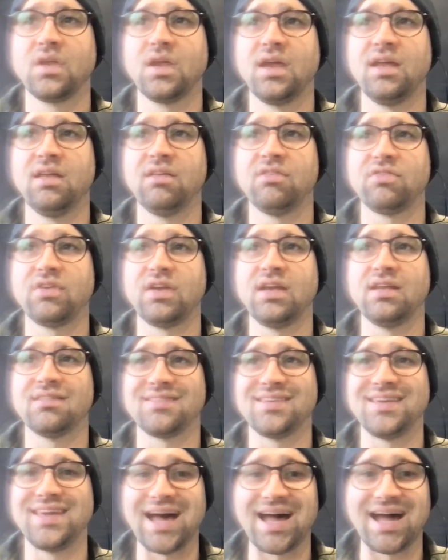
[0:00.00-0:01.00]

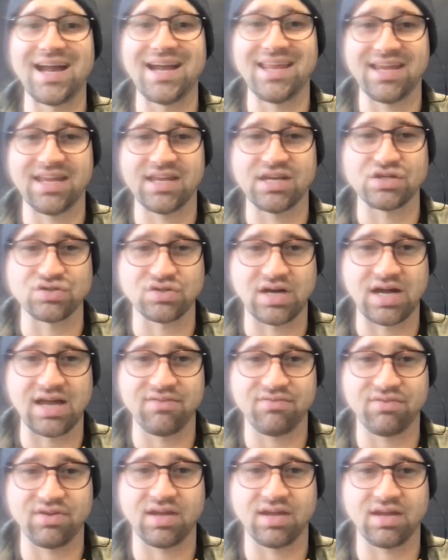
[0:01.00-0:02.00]
is guiding and
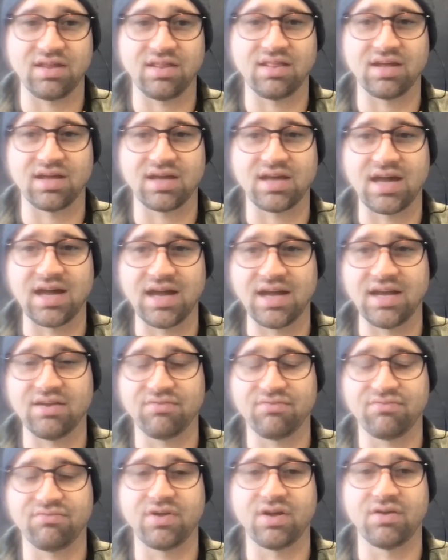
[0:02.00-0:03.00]
driving the kind
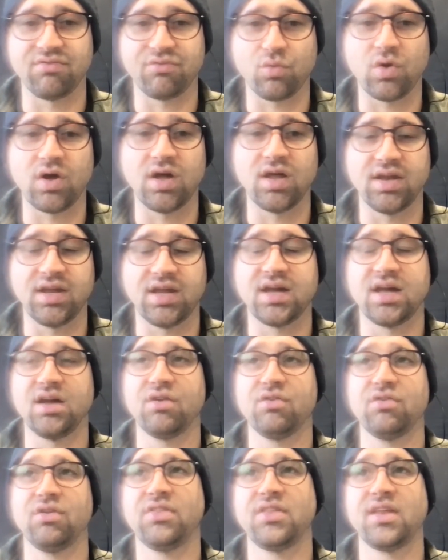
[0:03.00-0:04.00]
of quality
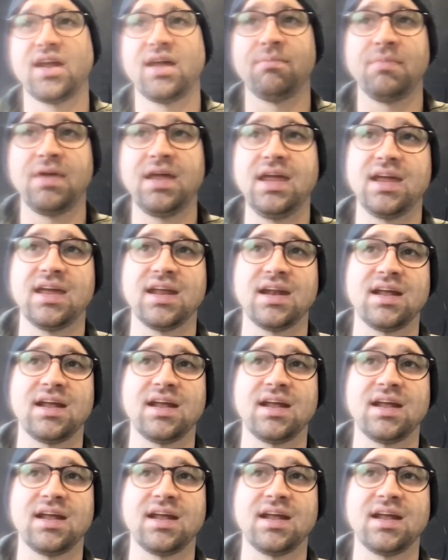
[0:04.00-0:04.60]
concrete that I make.